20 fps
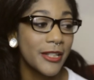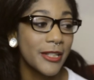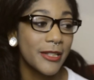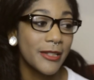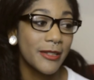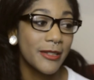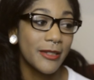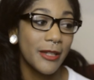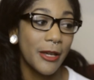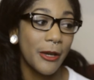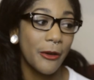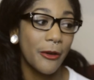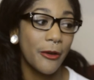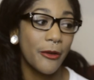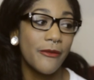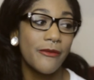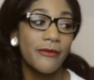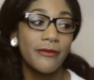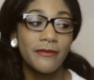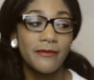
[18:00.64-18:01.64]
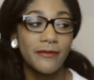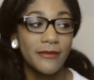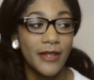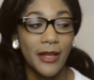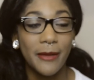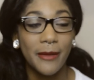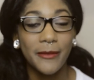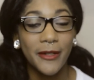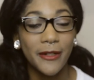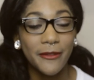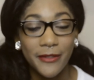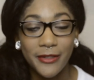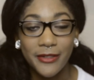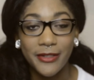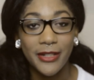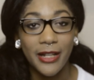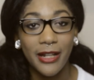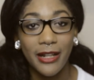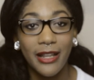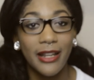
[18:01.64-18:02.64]
So I'm never
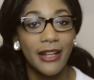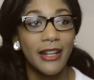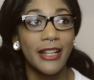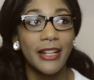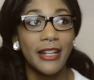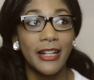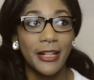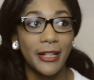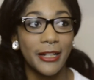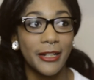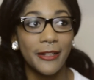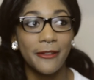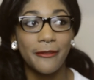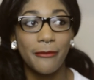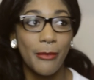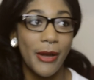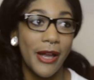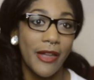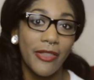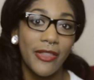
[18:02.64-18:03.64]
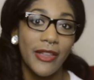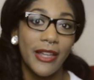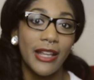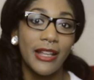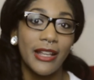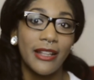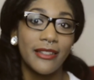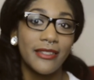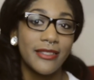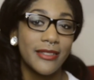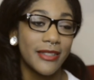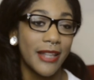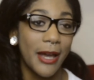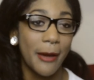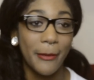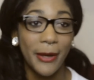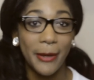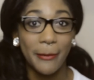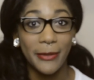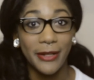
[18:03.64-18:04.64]
selling any of my things.
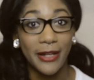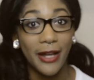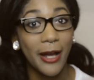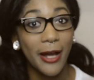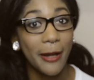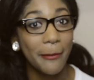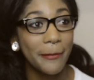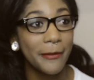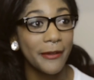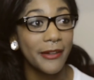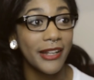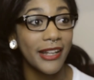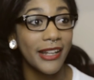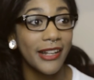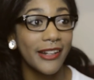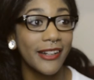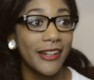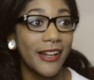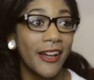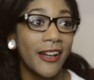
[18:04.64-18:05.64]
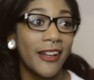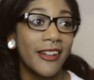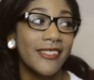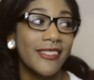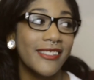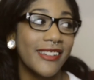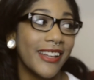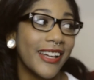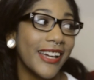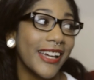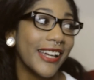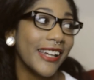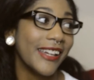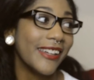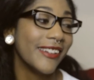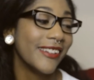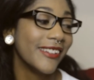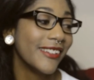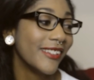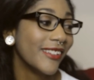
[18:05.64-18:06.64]
Not my Monopoly, not like
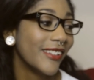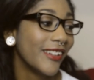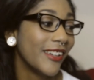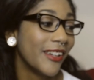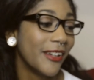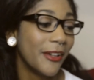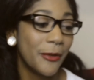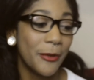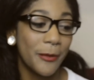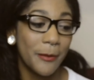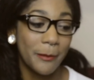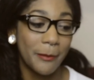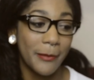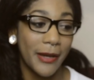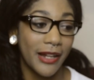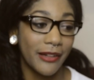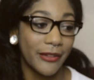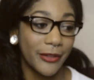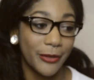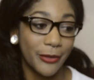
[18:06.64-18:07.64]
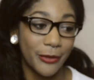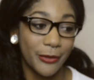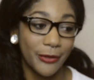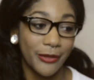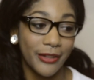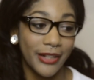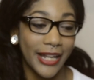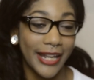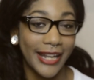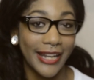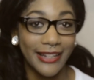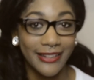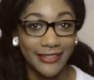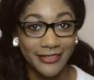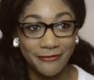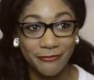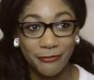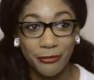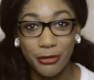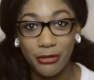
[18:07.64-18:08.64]
my little like
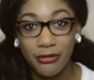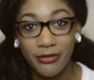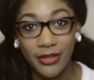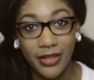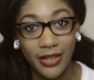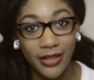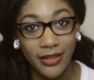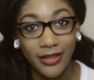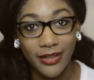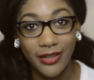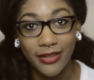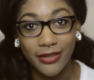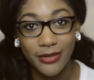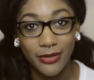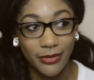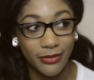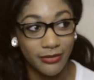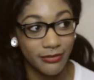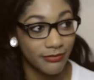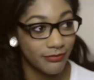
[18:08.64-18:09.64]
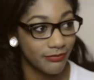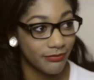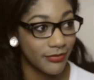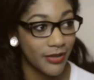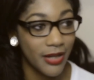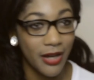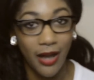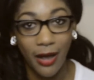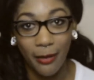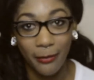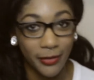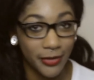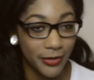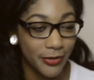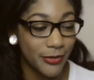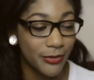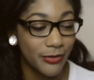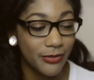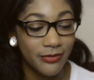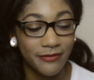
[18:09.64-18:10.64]
trinkets,
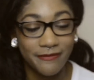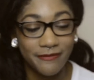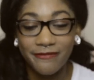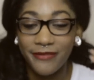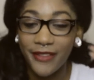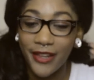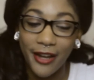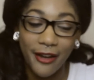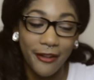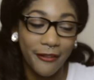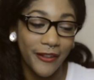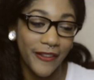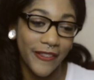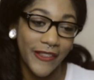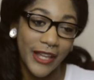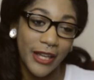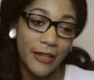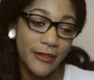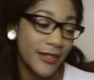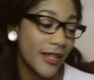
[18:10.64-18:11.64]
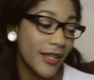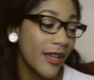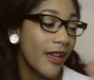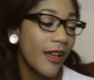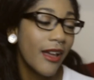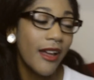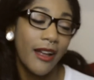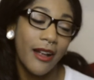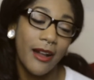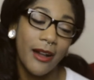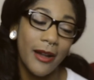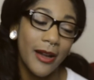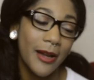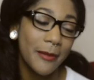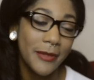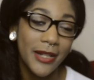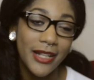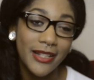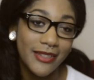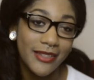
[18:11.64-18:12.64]
comics, everything else.
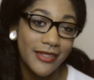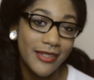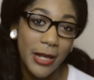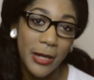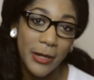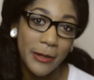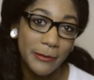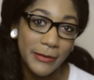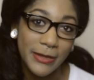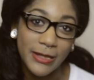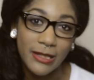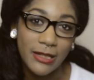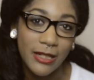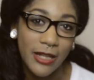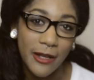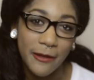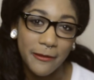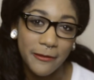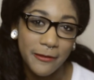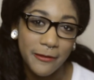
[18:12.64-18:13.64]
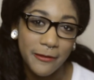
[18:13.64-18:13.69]
I'm not selling the stuff.